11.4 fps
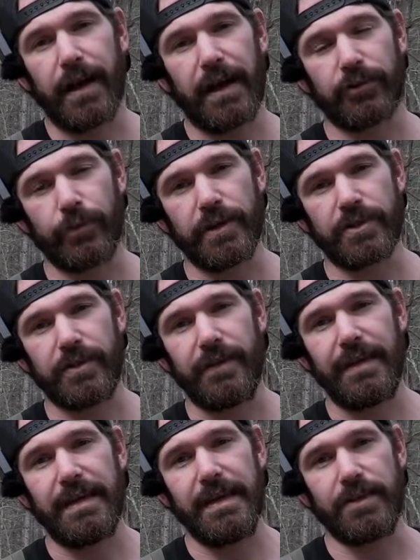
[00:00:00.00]
I switched to
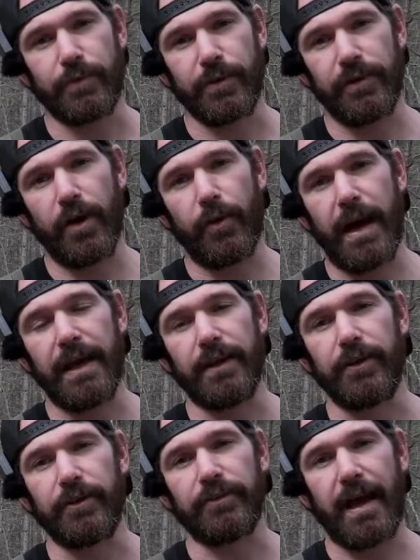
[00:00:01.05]
these with no
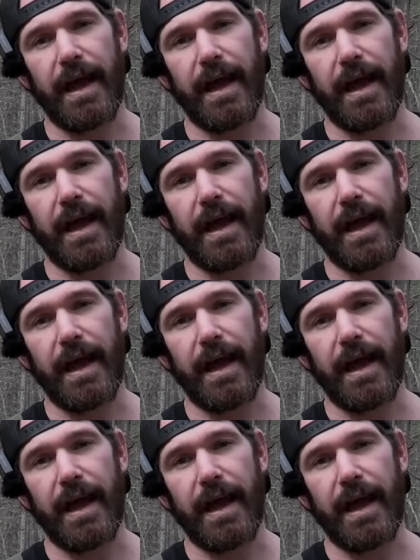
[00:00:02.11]
aiders.